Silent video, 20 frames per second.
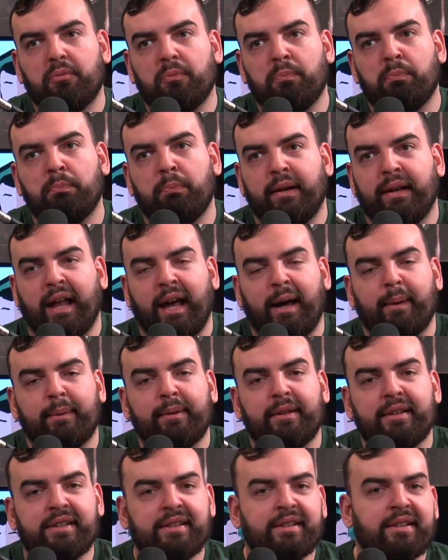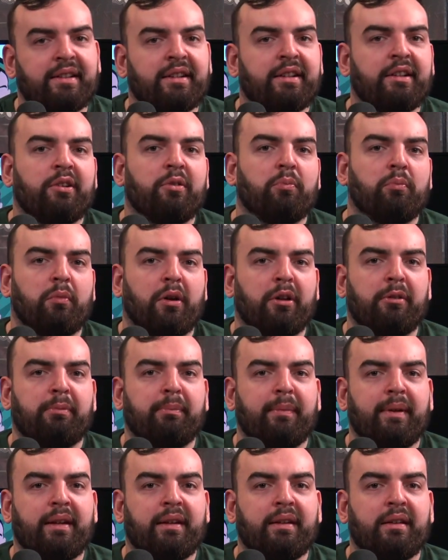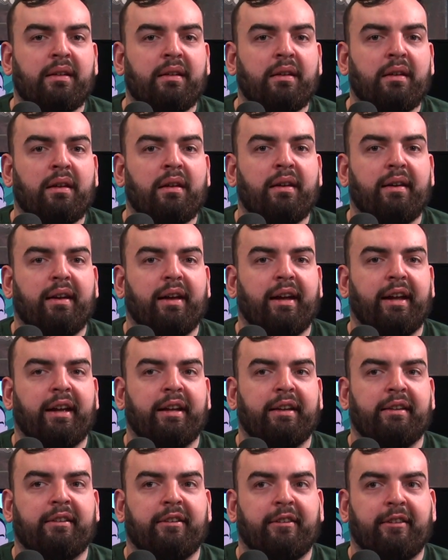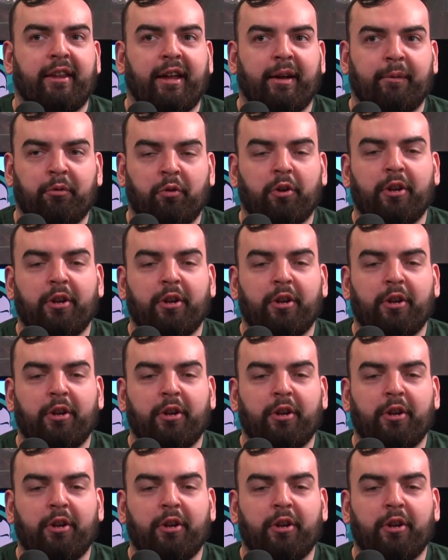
been happening with me, and I'm going